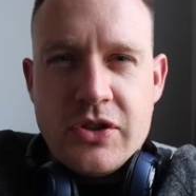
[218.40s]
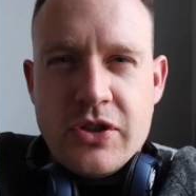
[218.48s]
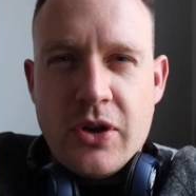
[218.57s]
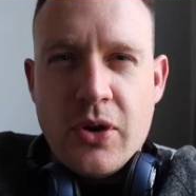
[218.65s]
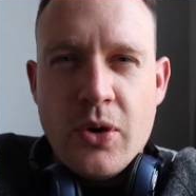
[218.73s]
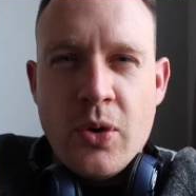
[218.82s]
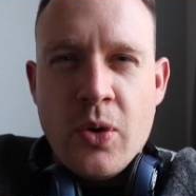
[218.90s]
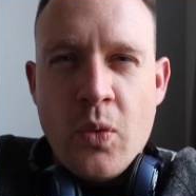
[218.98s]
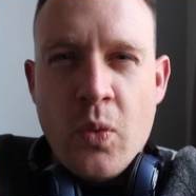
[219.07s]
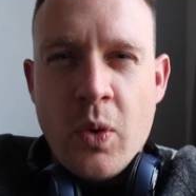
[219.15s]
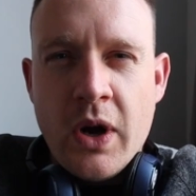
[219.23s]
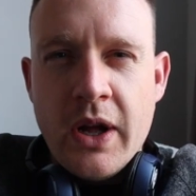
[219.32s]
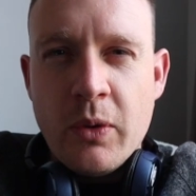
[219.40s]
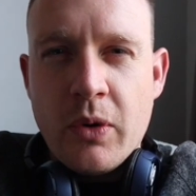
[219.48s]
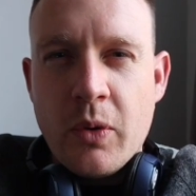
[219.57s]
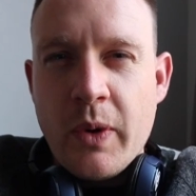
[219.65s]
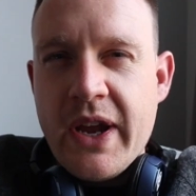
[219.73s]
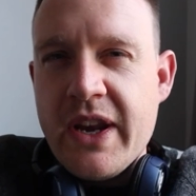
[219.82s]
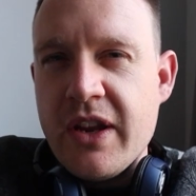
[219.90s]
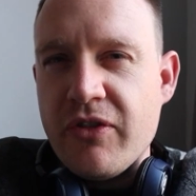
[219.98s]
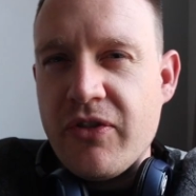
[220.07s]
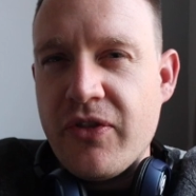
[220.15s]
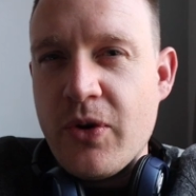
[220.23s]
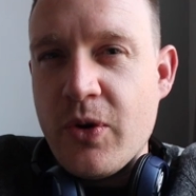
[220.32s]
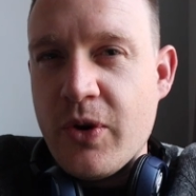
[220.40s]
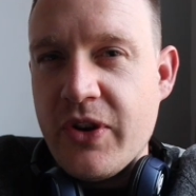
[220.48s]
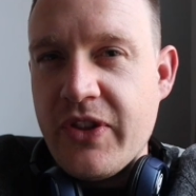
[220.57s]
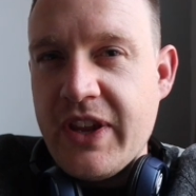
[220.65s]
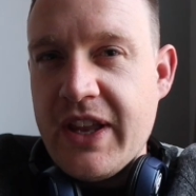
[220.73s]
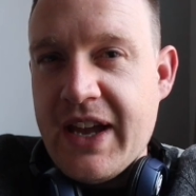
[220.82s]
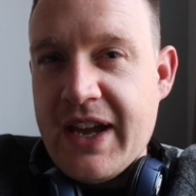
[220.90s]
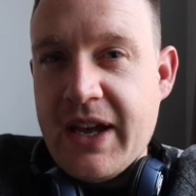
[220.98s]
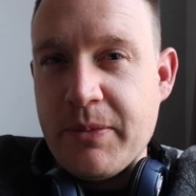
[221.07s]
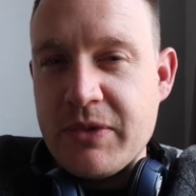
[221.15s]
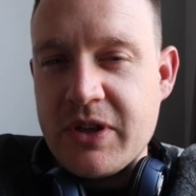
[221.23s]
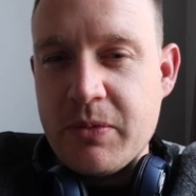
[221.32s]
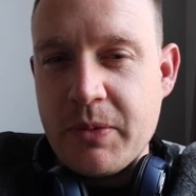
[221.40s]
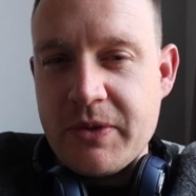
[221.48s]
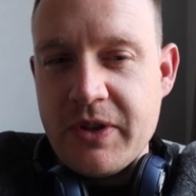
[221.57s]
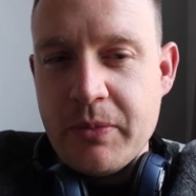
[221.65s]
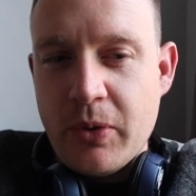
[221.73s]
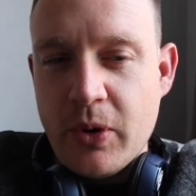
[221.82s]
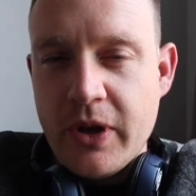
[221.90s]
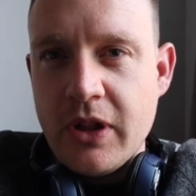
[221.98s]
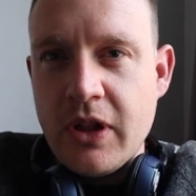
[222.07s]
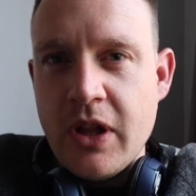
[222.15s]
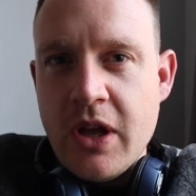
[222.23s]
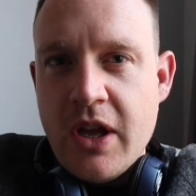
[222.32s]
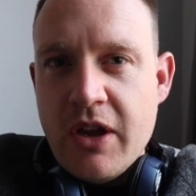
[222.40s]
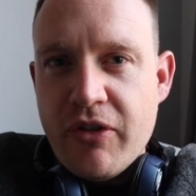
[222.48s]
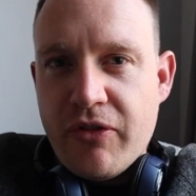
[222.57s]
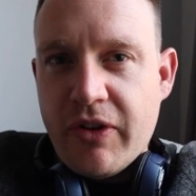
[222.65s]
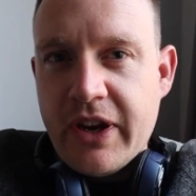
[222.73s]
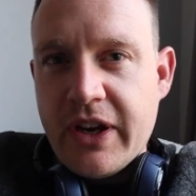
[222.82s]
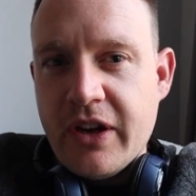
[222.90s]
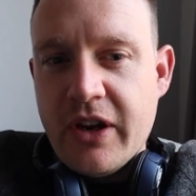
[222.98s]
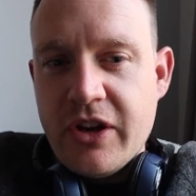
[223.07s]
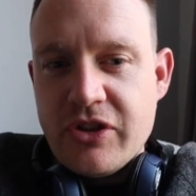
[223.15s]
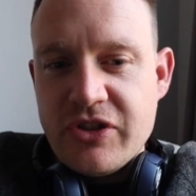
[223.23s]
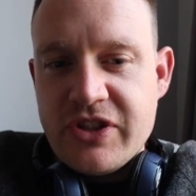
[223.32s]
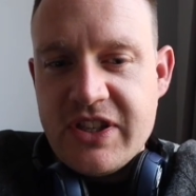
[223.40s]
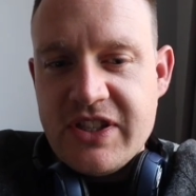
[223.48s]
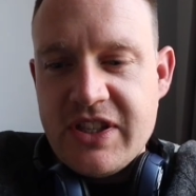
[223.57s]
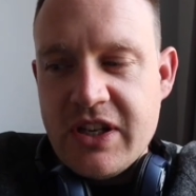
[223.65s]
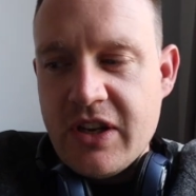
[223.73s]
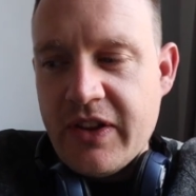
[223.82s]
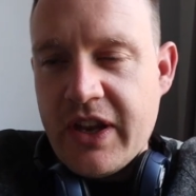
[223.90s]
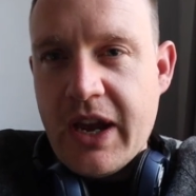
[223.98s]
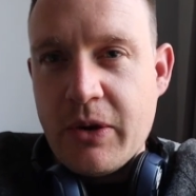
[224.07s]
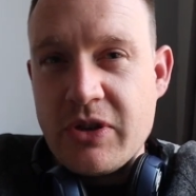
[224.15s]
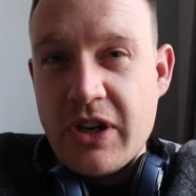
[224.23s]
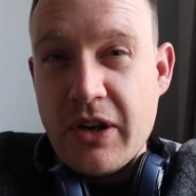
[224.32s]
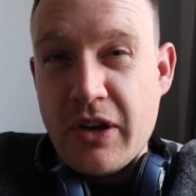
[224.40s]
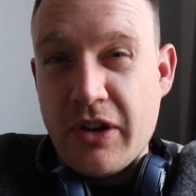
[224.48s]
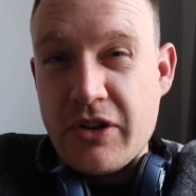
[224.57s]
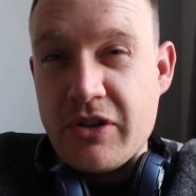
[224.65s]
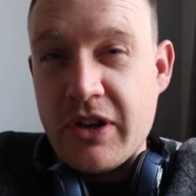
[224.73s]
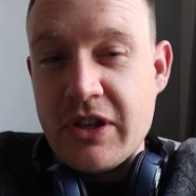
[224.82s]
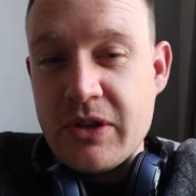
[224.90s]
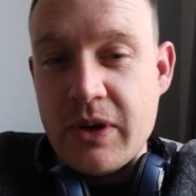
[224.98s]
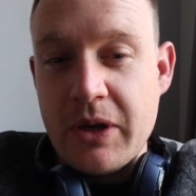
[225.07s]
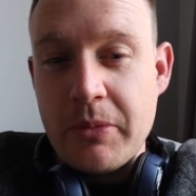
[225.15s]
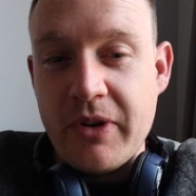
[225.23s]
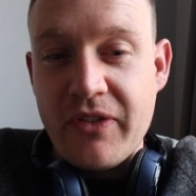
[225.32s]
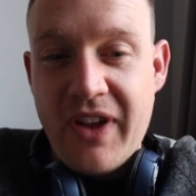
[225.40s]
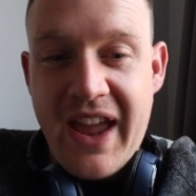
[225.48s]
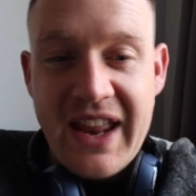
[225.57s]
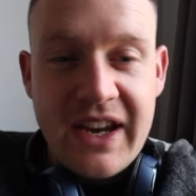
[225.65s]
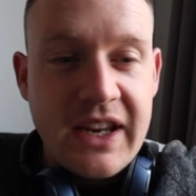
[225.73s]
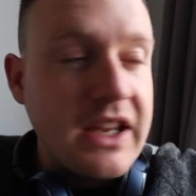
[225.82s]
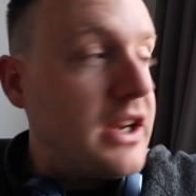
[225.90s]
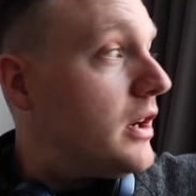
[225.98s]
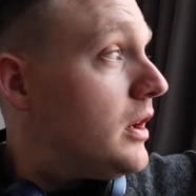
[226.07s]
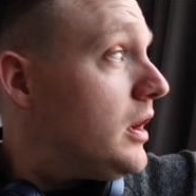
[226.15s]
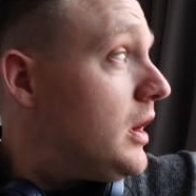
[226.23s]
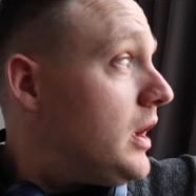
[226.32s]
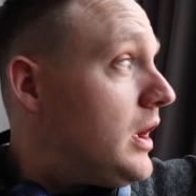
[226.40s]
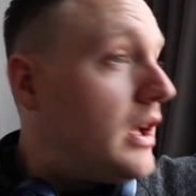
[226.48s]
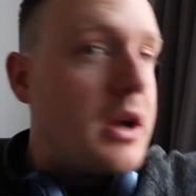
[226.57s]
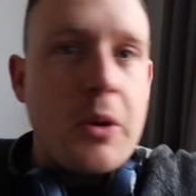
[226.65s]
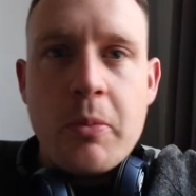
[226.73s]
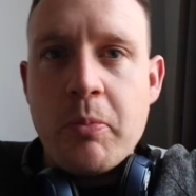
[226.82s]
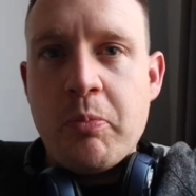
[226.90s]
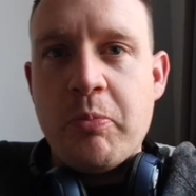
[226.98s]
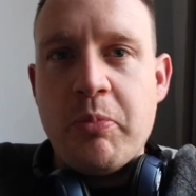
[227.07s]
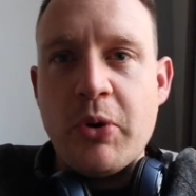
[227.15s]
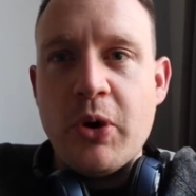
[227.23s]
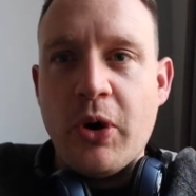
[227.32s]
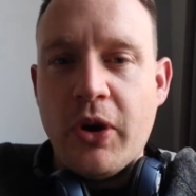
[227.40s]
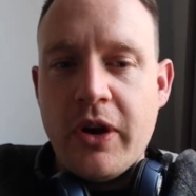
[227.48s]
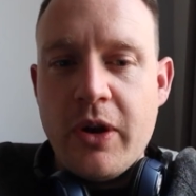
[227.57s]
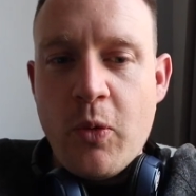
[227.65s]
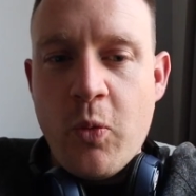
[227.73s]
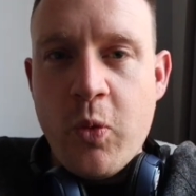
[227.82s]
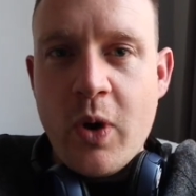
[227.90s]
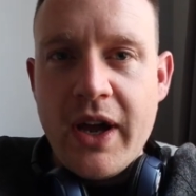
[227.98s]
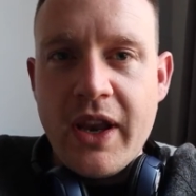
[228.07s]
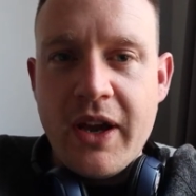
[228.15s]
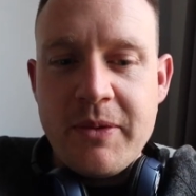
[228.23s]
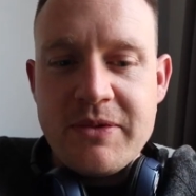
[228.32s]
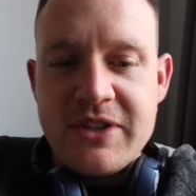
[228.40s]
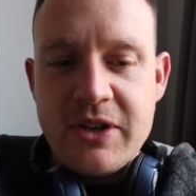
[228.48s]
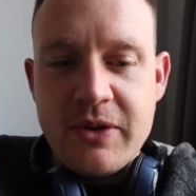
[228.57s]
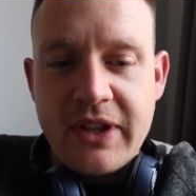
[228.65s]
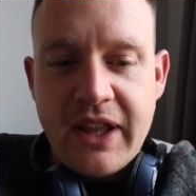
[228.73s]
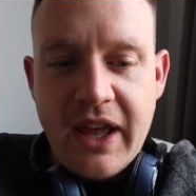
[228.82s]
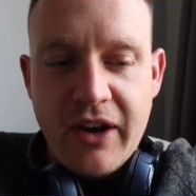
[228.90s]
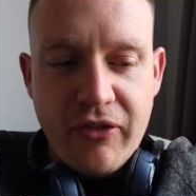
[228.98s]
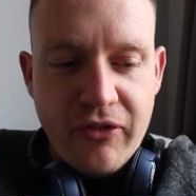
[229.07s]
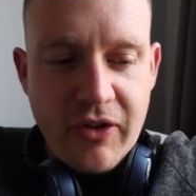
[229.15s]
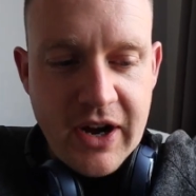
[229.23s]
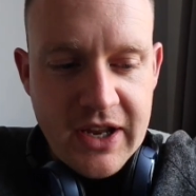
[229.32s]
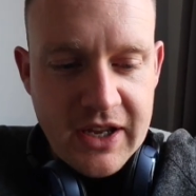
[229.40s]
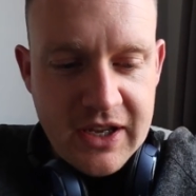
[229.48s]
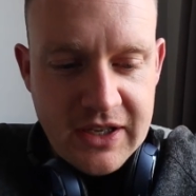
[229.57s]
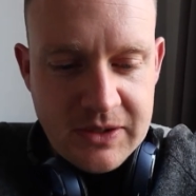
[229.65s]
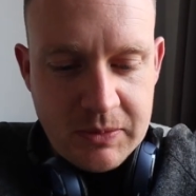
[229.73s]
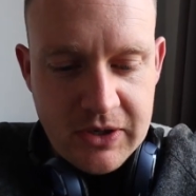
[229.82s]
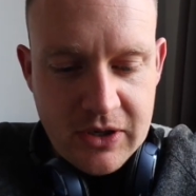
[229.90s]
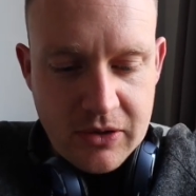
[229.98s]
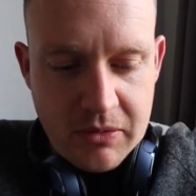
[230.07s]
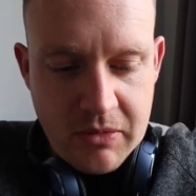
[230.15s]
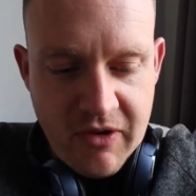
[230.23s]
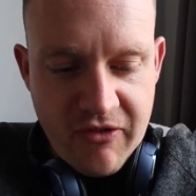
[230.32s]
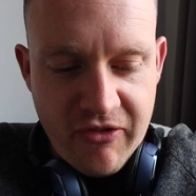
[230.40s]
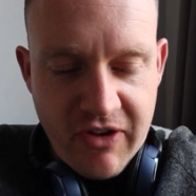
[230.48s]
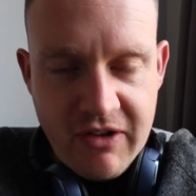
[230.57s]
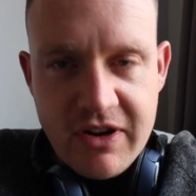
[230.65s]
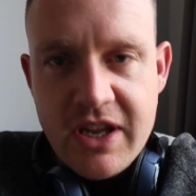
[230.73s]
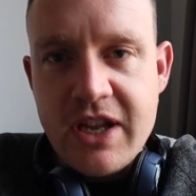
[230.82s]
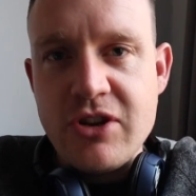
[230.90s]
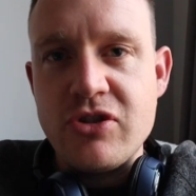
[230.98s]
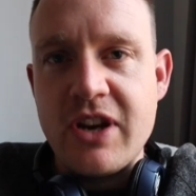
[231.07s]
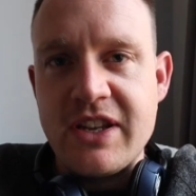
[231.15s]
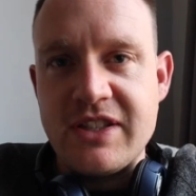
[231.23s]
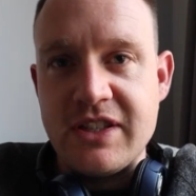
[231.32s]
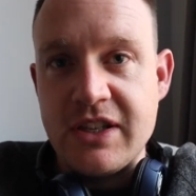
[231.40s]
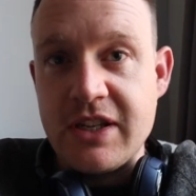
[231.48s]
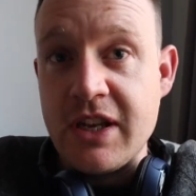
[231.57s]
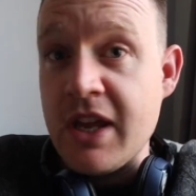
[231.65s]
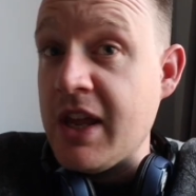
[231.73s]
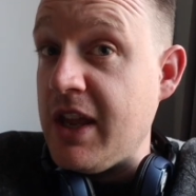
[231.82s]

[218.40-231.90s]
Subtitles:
So while we're waiting for the ham to come up to the boil, Frank and I are just sitting on the couch and I'm going to try and do a little bit of editing here. But while I'm doing that, Frank has become very interested